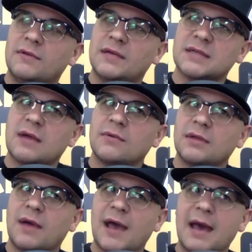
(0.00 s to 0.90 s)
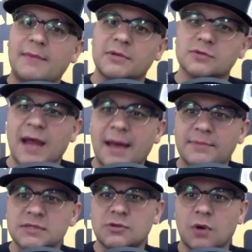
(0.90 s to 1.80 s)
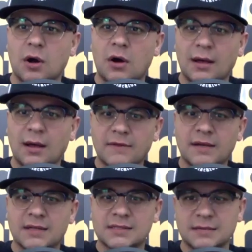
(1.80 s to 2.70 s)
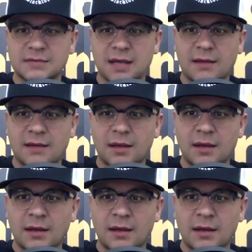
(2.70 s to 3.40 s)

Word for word: That's not really what happens. What happens is you all elevate at the same time.